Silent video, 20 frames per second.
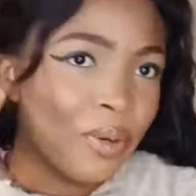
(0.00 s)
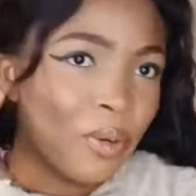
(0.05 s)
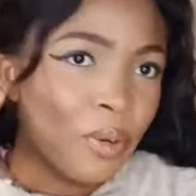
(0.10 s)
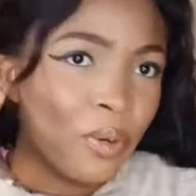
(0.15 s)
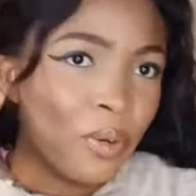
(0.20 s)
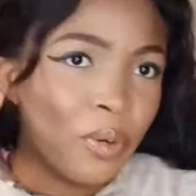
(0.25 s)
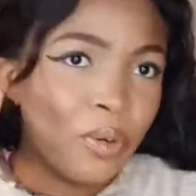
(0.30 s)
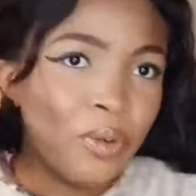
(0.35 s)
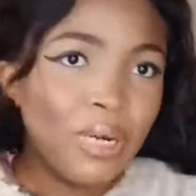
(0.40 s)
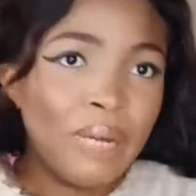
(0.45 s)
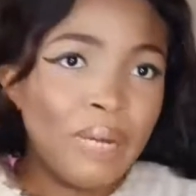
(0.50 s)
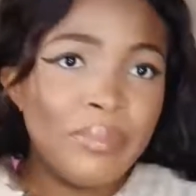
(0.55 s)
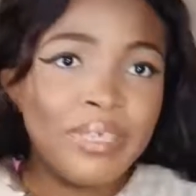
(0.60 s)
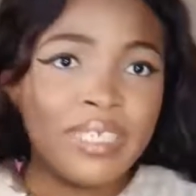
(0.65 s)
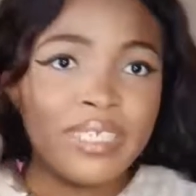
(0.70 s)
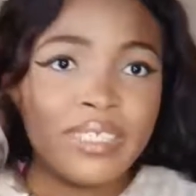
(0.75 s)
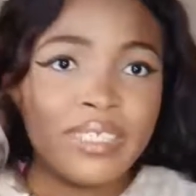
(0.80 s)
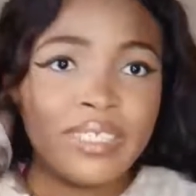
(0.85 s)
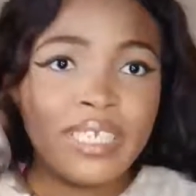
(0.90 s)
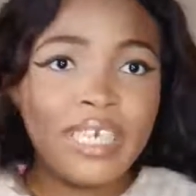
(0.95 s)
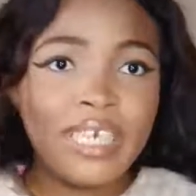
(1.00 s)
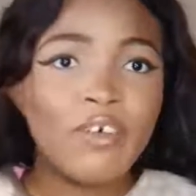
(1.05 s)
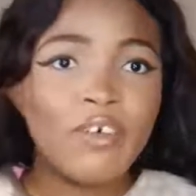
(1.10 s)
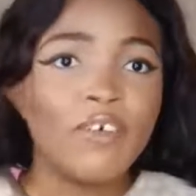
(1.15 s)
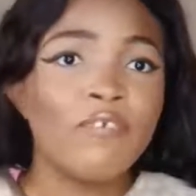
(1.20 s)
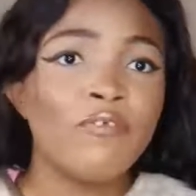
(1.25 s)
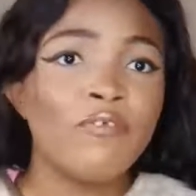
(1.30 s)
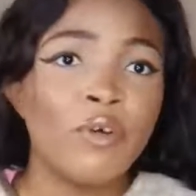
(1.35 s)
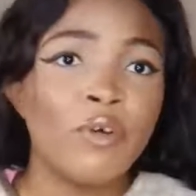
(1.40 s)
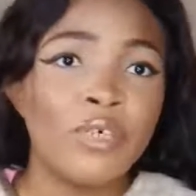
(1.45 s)
Or, I mean, thank
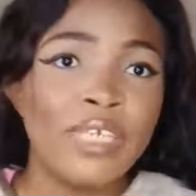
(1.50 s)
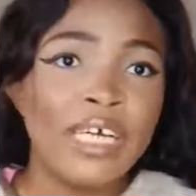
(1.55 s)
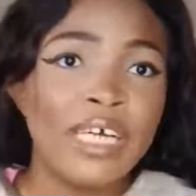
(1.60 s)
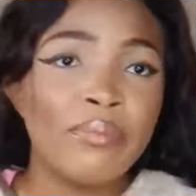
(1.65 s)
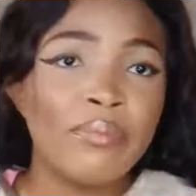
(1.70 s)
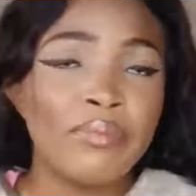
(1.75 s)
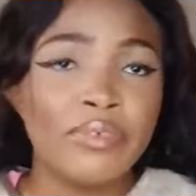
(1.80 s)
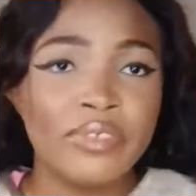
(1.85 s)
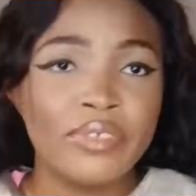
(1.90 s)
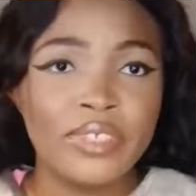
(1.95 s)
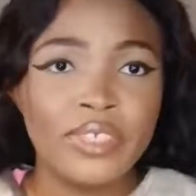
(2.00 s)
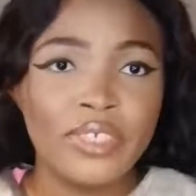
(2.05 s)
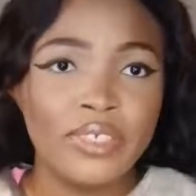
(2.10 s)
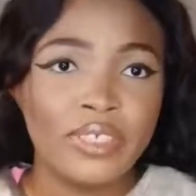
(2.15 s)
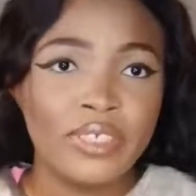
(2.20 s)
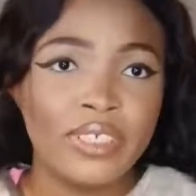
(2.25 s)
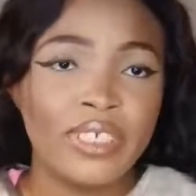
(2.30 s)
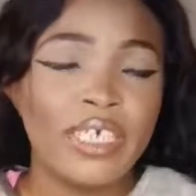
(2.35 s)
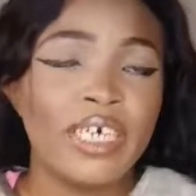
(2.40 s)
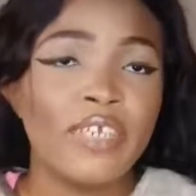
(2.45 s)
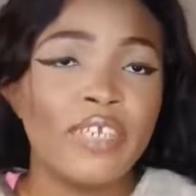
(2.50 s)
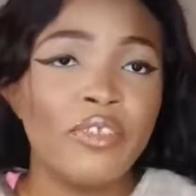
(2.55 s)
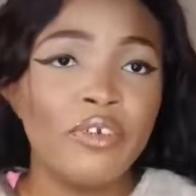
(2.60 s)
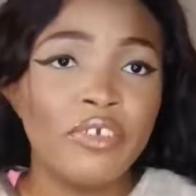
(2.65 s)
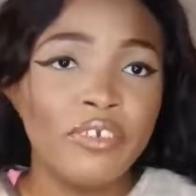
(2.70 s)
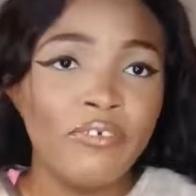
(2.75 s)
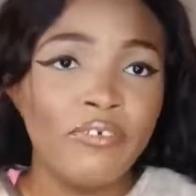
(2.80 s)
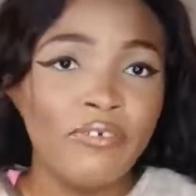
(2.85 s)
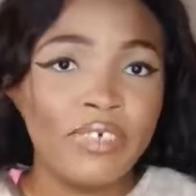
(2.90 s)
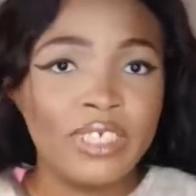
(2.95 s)
God for other procedures. They are
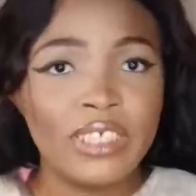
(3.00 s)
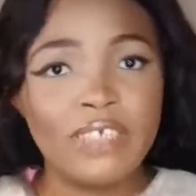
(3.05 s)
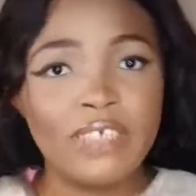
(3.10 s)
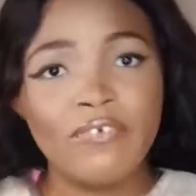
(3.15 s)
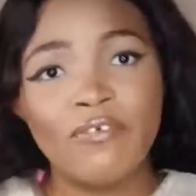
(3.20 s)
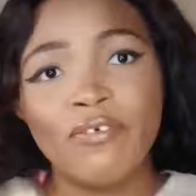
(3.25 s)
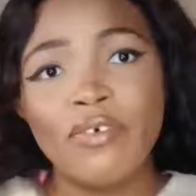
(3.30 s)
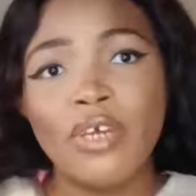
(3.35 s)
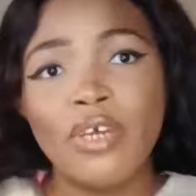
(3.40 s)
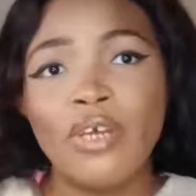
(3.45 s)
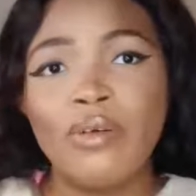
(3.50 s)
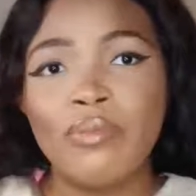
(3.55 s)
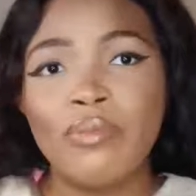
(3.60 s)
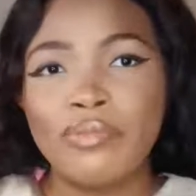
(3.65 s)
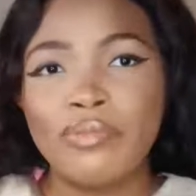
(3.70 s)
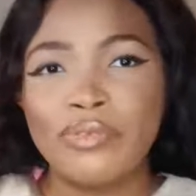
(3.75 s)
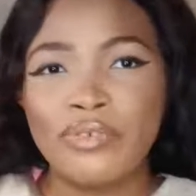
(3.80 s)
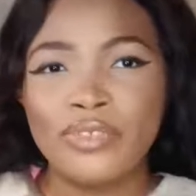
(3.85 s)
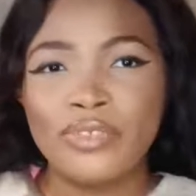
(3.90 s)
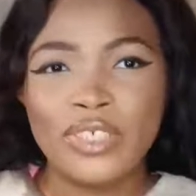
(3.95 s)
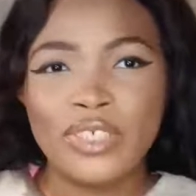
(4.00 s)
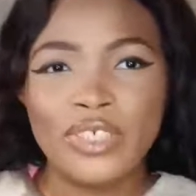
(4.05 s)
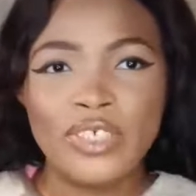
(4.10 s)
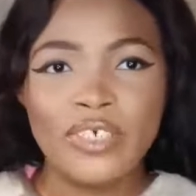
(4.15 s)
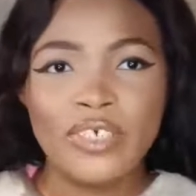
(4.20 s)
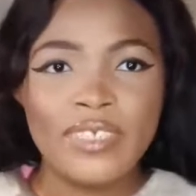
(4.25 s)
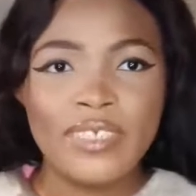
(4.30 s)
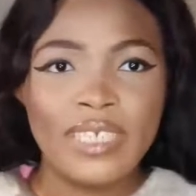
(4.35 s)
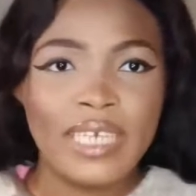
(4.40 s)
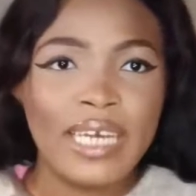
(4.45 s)
non-invasive
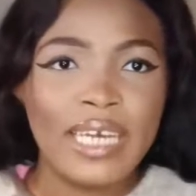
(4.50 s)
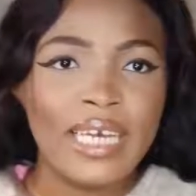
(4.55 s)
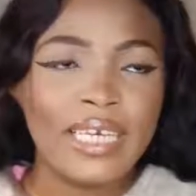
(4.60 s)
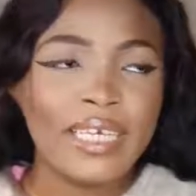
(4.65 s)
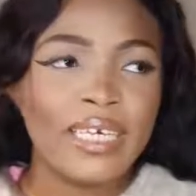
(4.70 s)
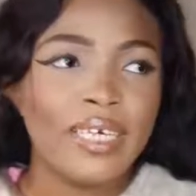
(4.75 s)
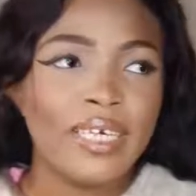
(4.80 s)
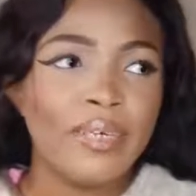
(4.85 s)
procedures like